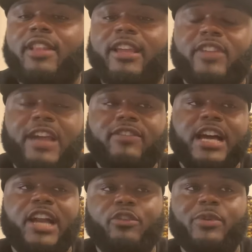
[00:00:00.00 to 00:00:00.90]
have
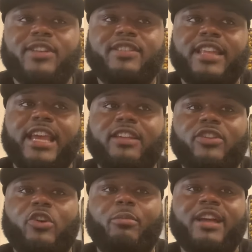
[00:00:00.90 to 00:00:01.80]
non-Greeks that,
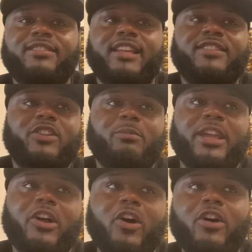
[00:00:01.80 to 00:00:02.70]
might say something
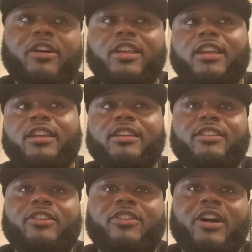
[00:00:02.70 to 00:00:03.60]
like, oh,
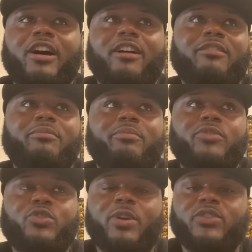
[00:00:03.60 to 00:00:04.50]
y'all
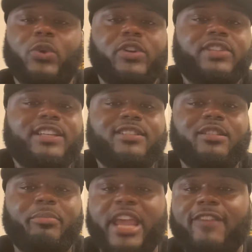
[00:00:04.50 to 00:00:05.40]
join this organization to
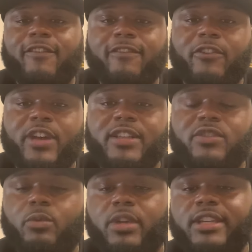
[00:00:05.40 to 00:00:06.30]
pay for friends
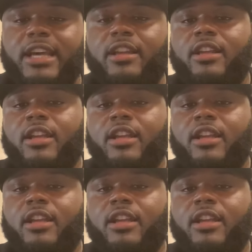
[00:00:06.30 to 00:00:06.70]
or whatnot.